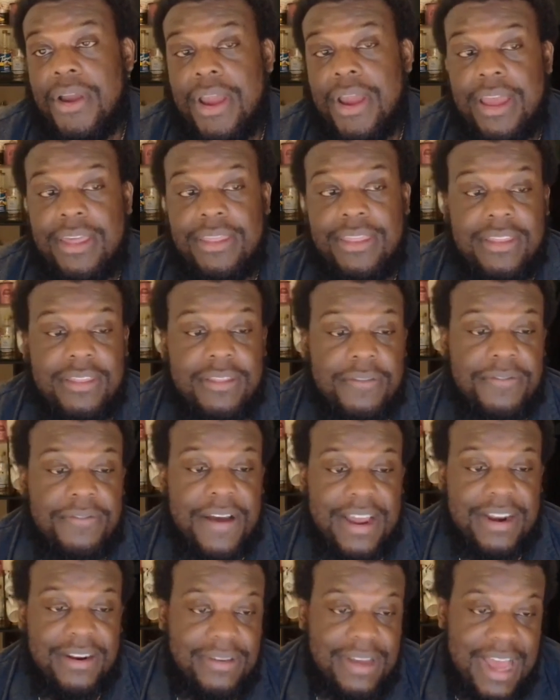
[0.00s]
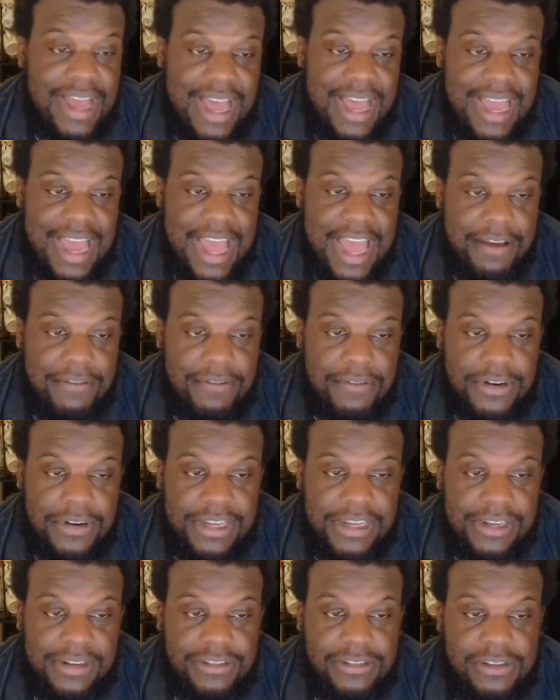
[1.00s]
And then the final guy I have on
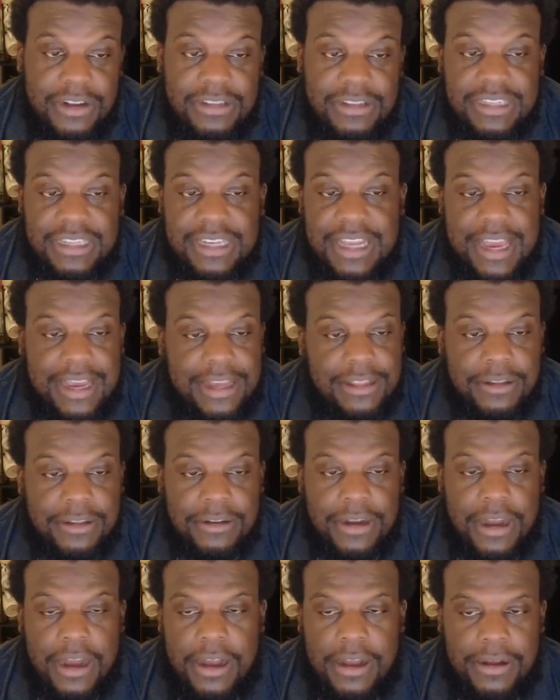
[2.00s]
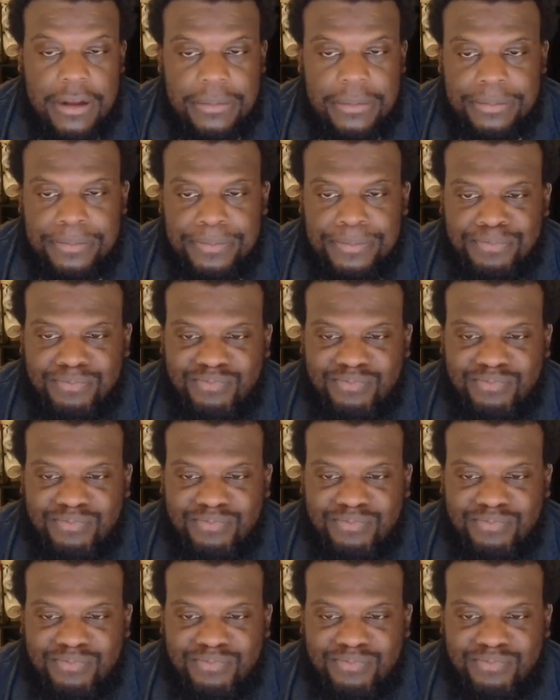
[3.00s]
here is Austin Ekeler.